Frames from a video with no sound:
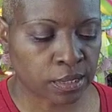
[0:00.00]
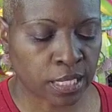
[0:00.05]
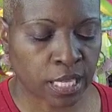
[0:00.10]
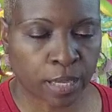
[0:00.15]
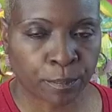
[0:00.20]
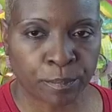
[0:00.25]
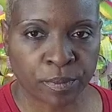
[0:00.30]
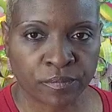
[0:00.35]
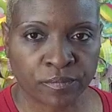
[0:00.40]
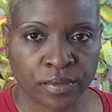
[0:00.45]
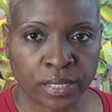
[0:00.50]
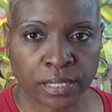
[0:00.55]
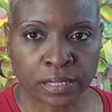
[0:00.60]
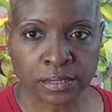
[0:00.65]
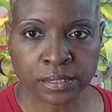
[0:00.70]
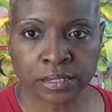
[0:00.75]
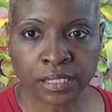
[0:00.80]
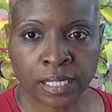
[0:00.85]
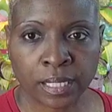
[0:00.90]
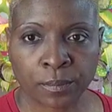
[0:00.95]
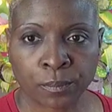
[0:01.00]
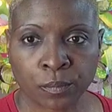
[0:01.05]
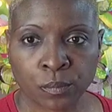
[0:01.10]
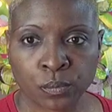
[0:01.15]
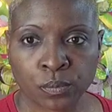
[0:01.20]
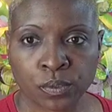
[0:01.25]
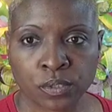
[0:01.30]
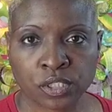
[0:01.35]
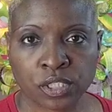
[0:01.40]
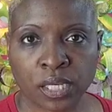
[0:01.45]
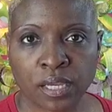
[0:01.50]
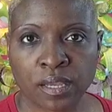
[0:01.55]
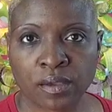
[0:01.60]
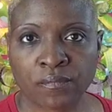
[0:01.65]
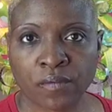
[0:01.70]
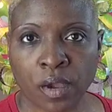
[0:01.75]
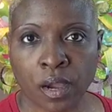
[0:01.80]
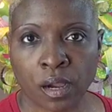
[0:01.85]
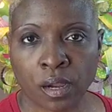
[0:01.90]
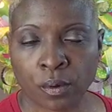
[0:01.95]
Happy Valentine, which I have
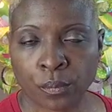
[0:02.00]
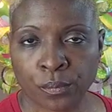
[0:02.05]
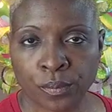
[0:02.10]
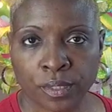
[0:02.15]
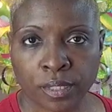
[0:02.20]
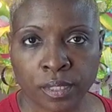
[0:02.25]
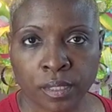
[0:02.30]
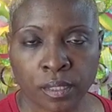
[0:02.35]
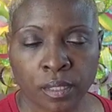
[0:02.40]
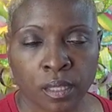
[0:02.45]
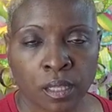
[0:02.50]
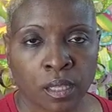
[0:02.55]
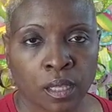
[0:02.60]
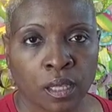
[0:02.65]
already